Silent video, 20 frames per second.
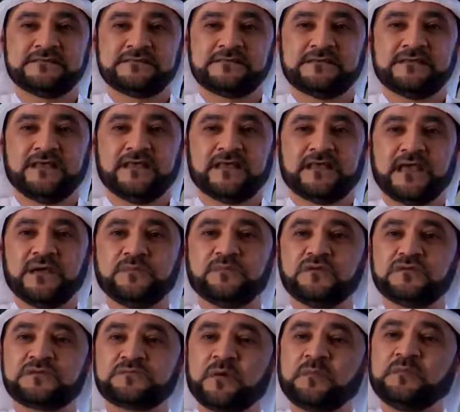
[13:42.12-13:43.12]
He came to
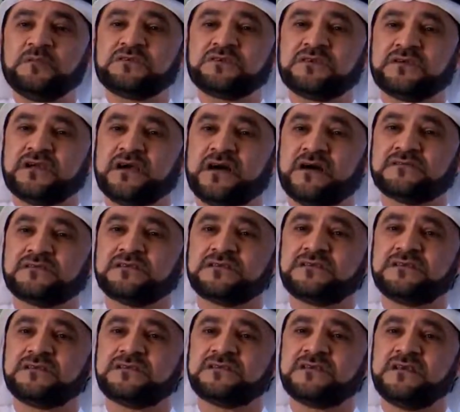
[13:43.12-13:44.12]
his publishing house and
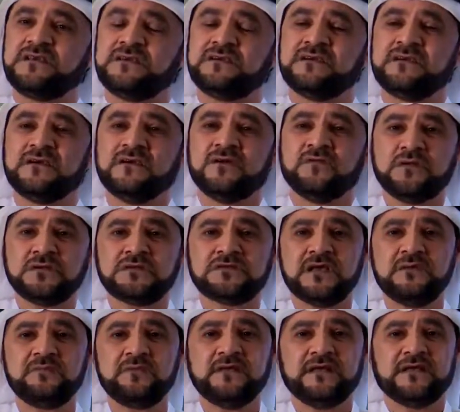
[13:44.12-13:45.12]
said, sir, what's
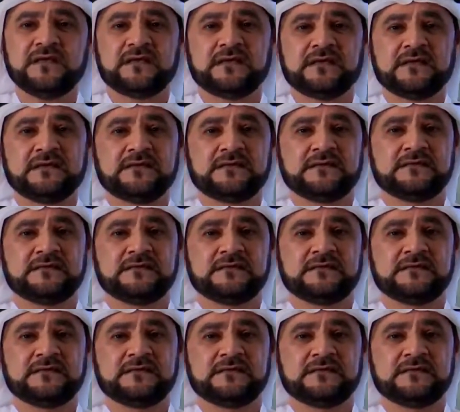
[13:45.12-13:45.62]
happening?